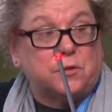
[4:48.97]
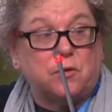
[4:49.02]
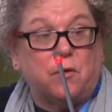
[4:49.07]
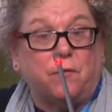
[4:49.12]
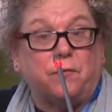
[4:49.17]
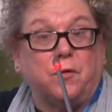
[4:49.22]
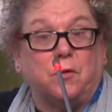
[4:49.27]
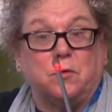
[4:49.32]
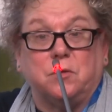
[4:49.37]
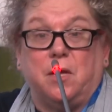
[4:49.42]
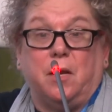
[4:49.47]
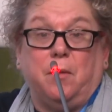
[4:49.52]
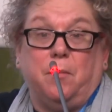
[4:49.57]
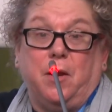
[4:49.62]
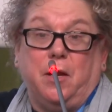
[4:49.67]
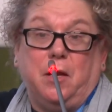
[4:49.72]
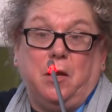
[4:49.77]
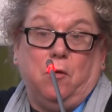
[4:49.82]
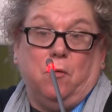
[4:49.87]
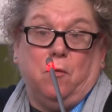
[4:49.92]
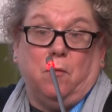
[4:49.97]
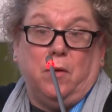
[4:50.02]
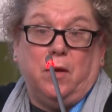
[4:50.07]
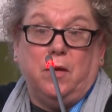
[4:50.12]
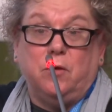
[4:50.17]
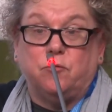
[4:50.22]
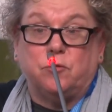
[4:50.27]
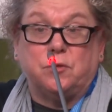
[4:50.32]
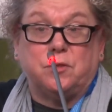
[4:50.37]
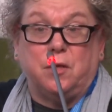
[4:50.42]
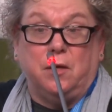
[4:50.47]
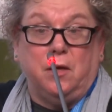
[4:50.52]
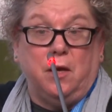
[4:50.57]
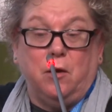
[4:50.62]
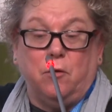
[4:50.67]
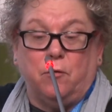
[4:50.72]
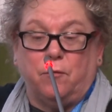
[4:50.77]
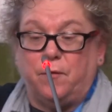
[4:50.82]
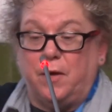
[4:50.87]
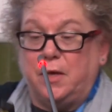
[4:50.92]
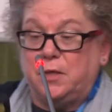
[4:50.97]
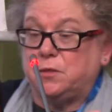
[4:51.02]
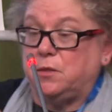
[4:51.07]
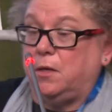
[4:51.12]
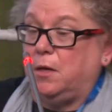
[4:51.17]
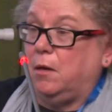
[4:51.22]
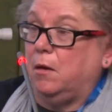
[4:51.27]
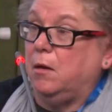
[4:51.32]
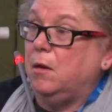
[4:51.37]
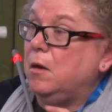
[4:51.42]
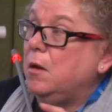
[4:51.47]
So if there's anybody here interested in interfacing,